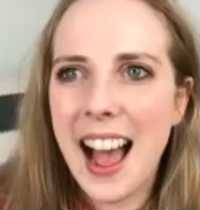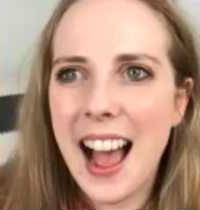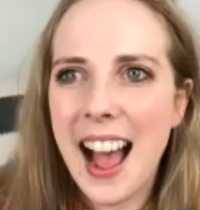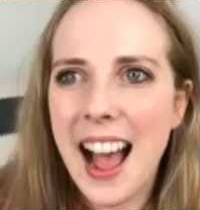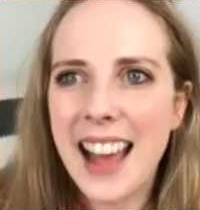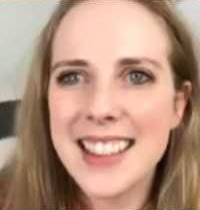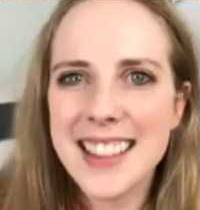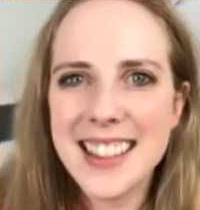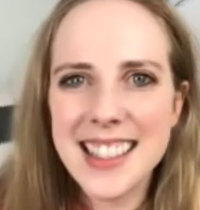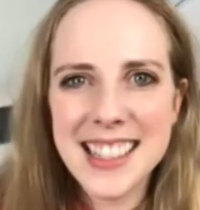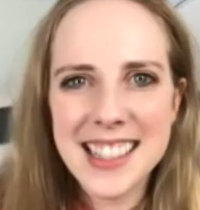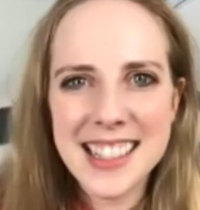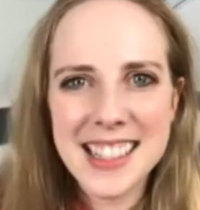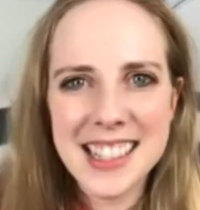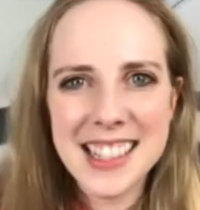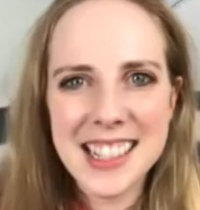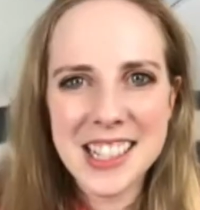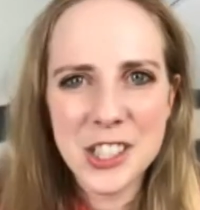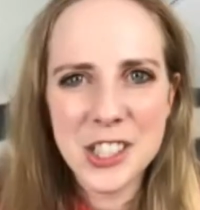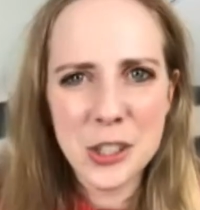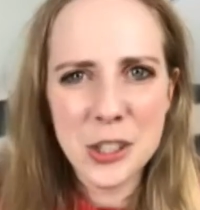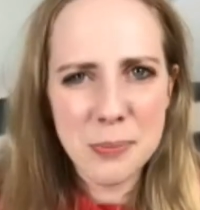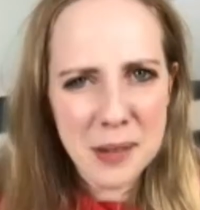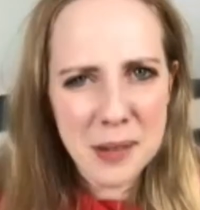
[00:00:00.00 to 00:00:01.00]
I think
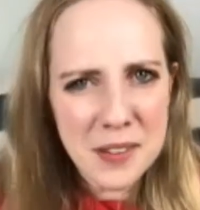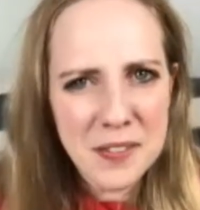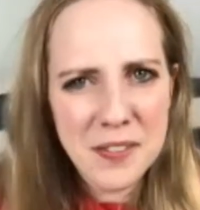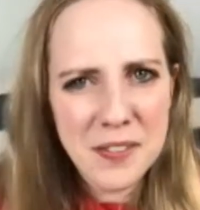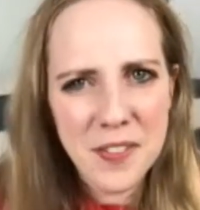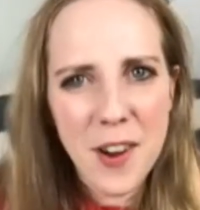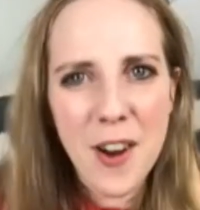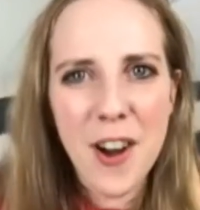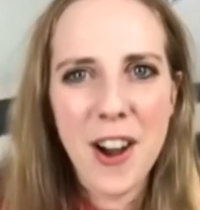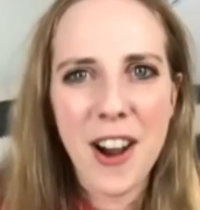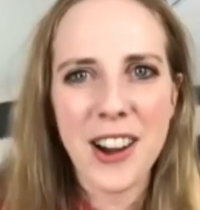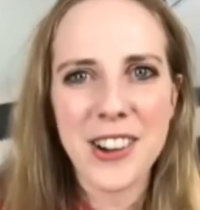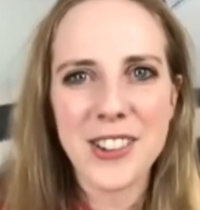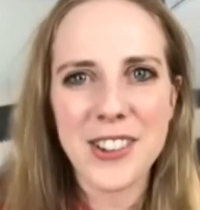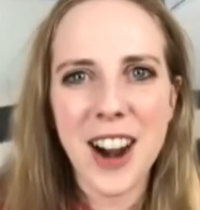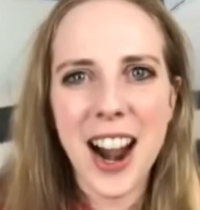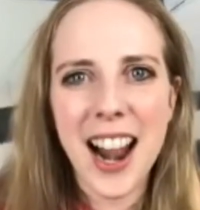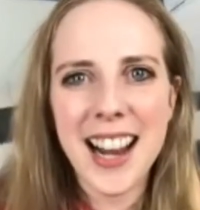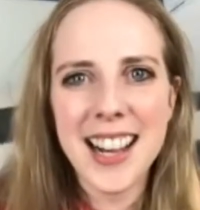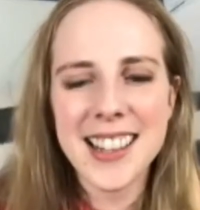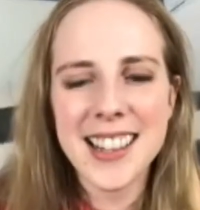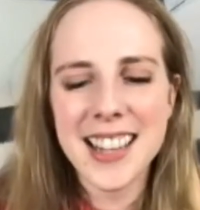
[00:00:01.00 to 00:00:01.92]
it should be fun, right?